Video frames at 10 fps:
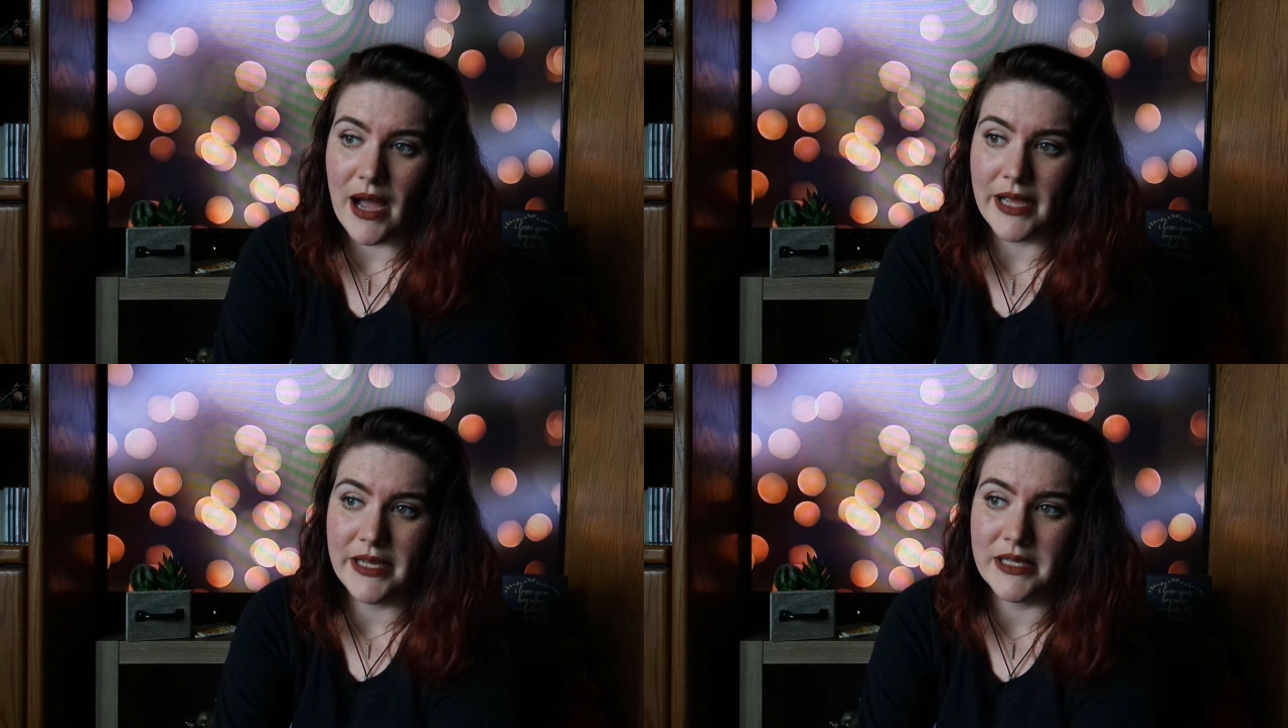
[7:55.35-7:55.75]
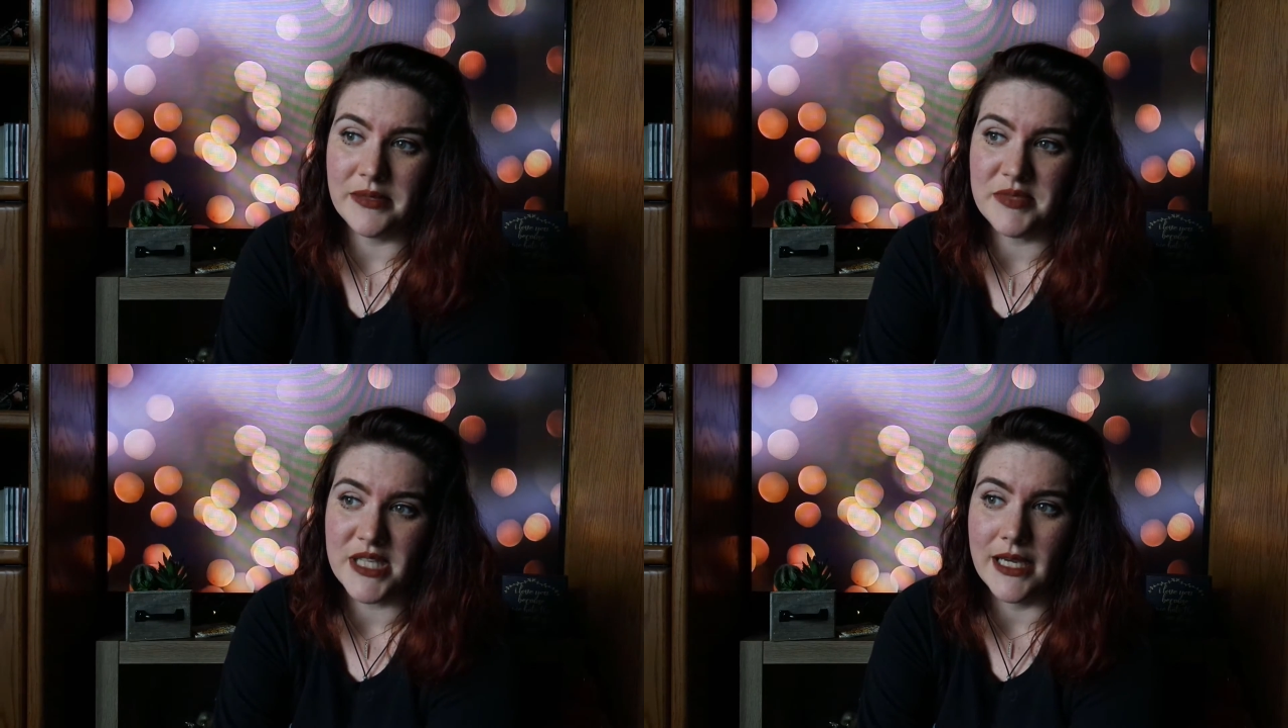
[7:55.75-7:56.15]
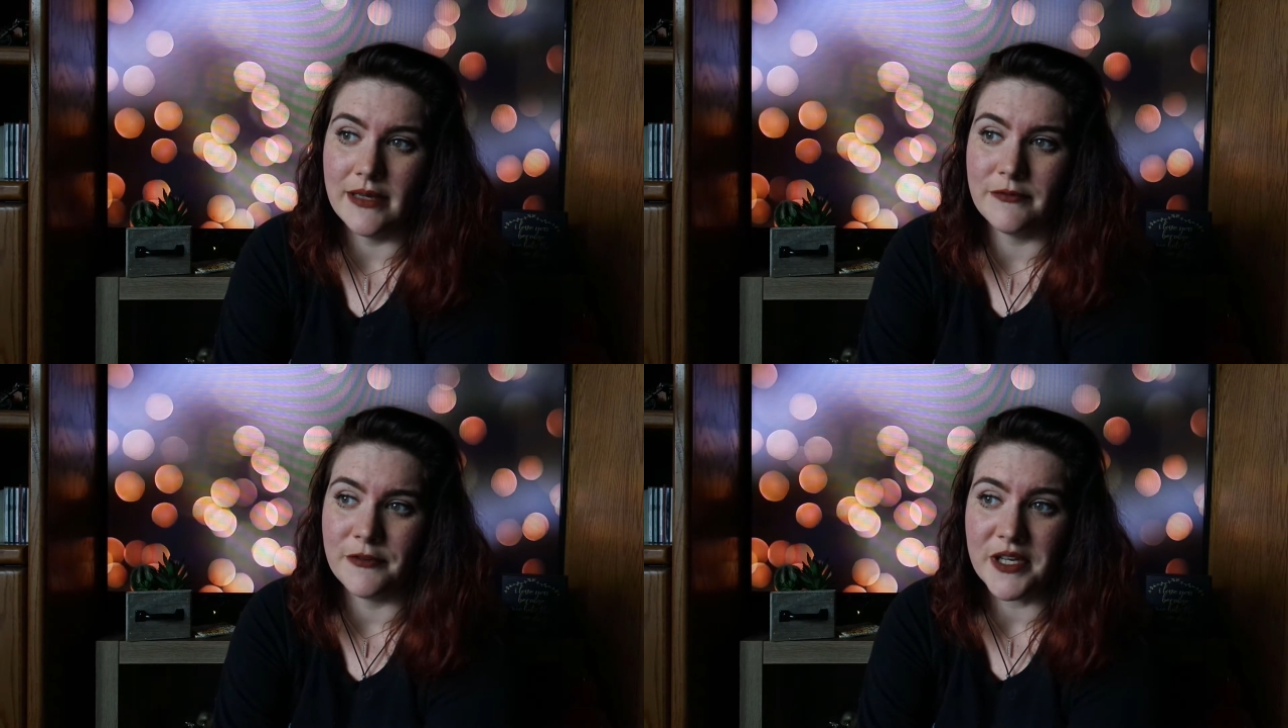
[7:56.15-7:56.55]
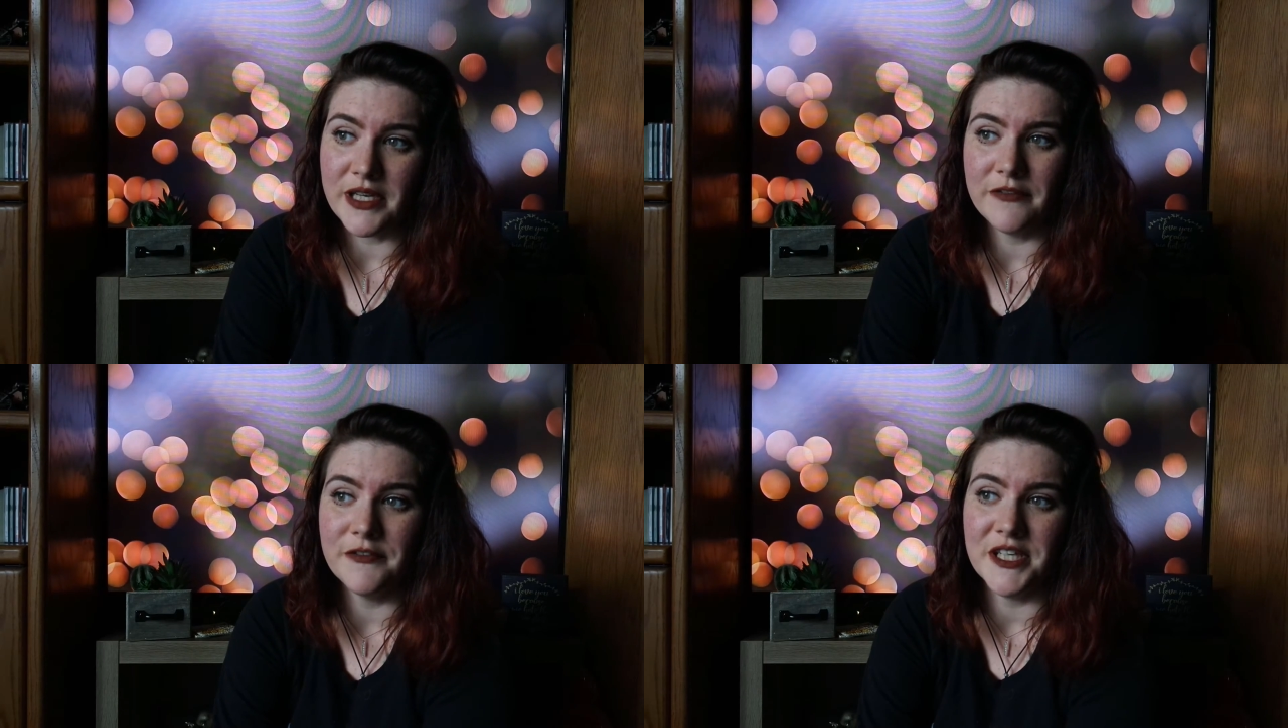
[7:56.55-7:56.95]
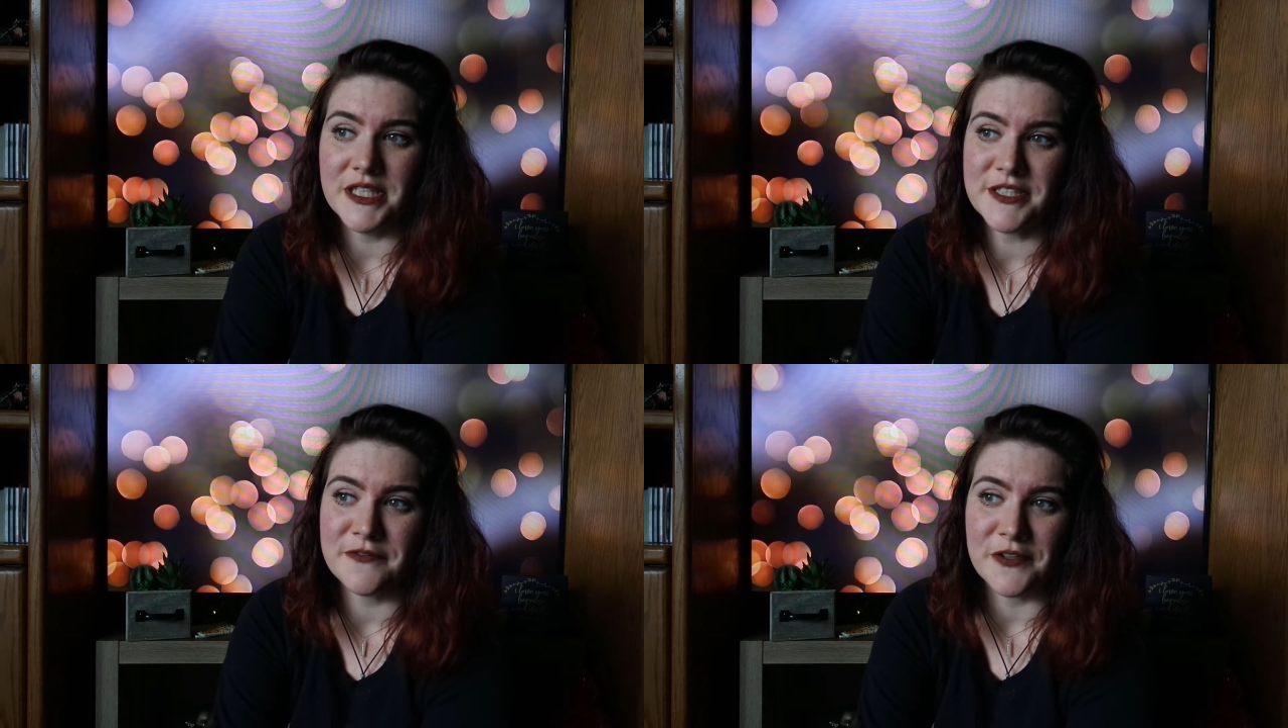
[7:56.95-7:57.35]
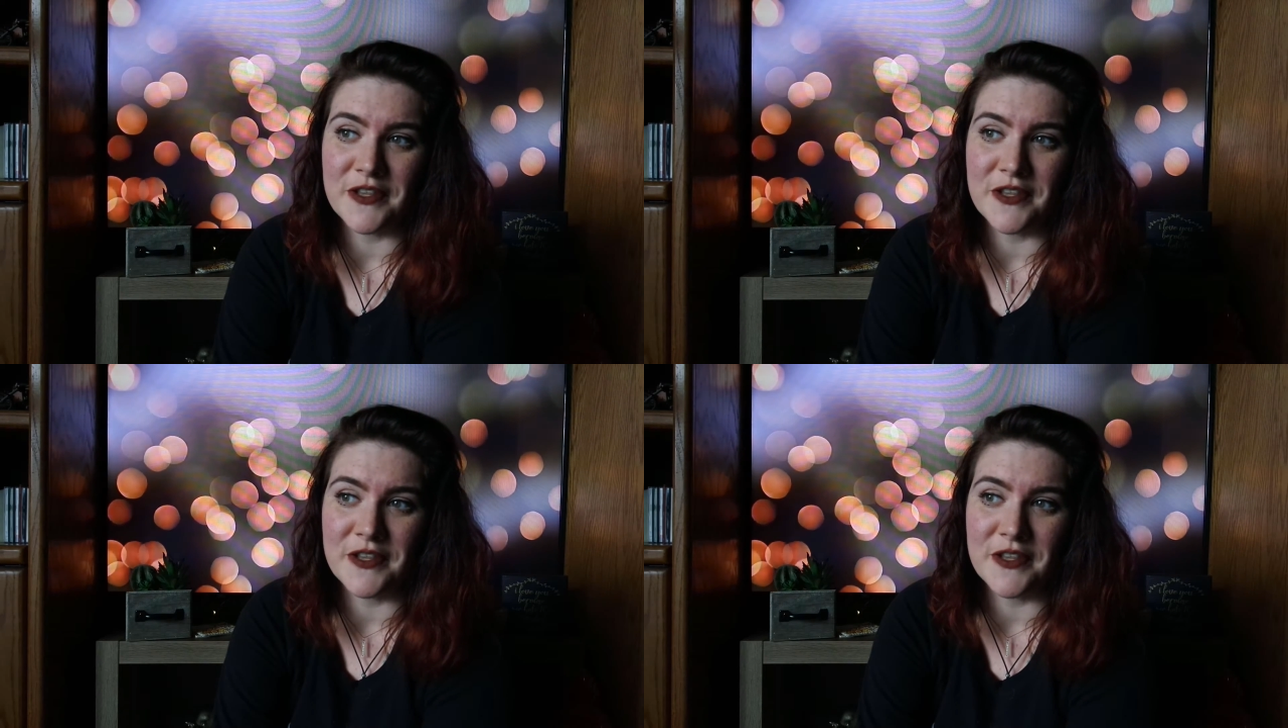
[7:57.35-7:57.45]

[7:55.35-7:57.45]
I can obtain forgiveness for